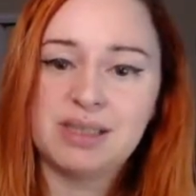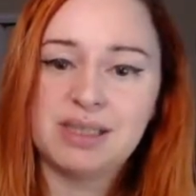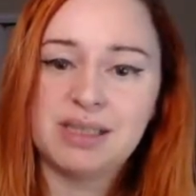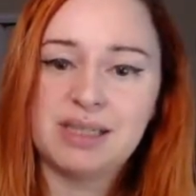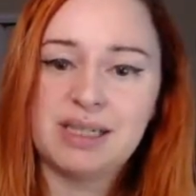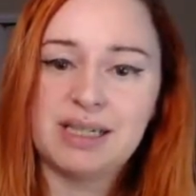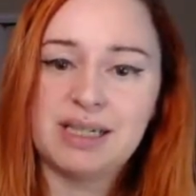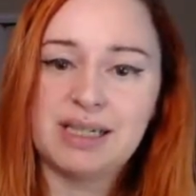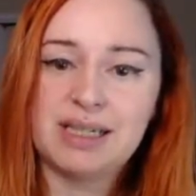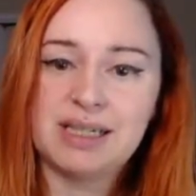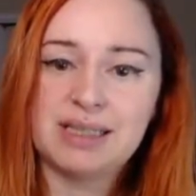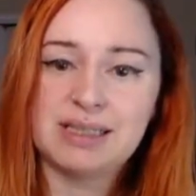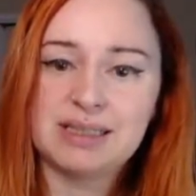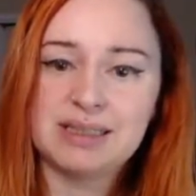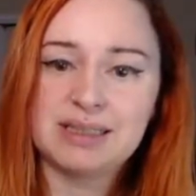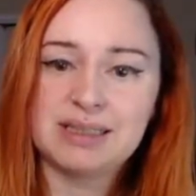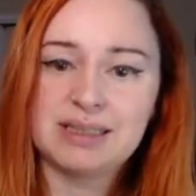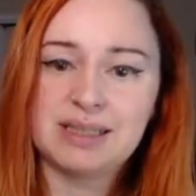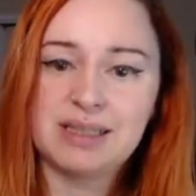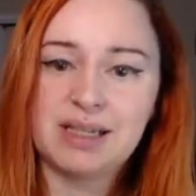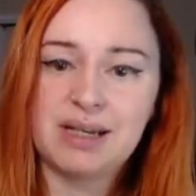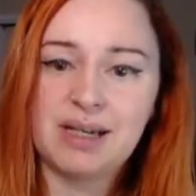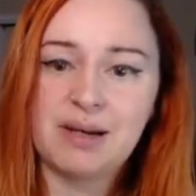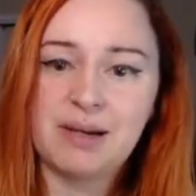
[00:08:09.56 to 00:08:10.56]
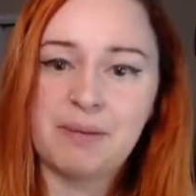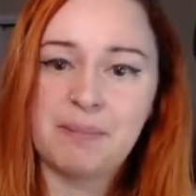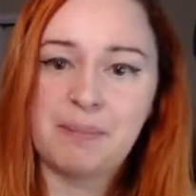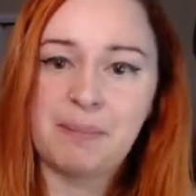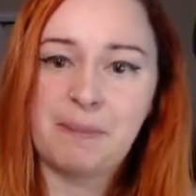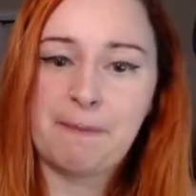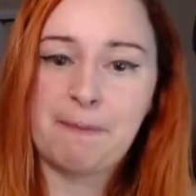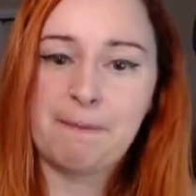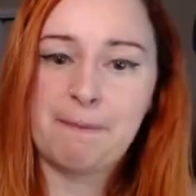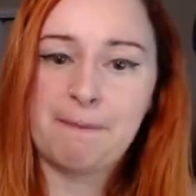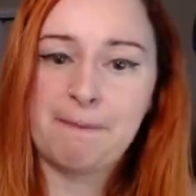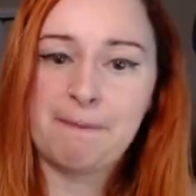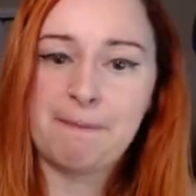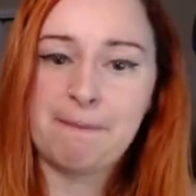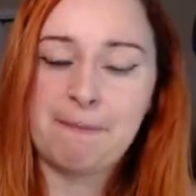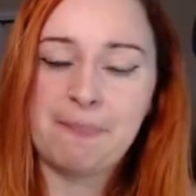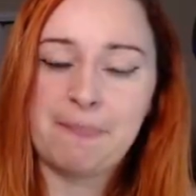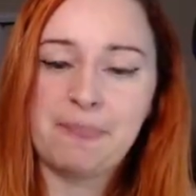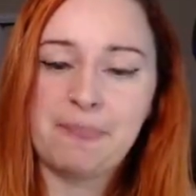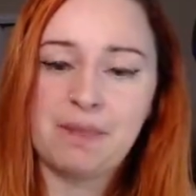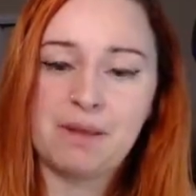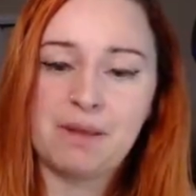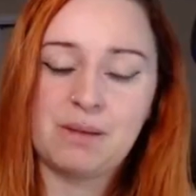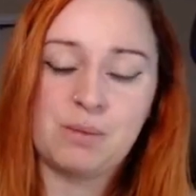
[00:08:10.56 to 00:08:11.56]
And
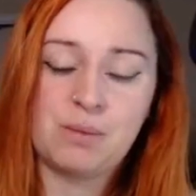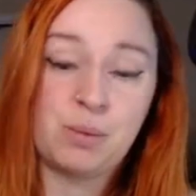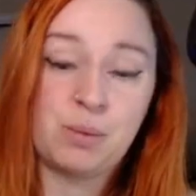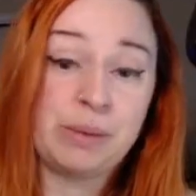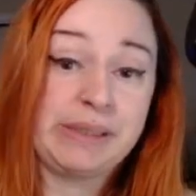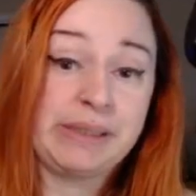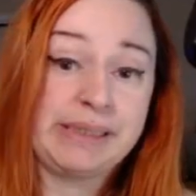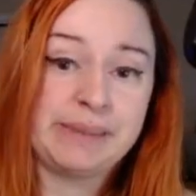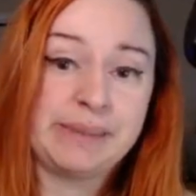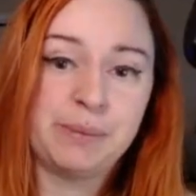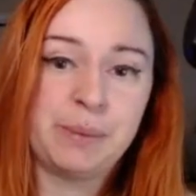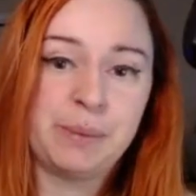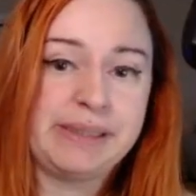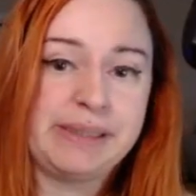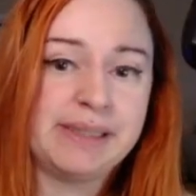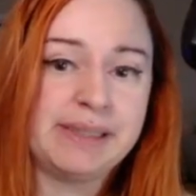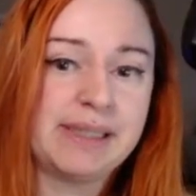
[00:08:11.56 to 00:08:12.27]
win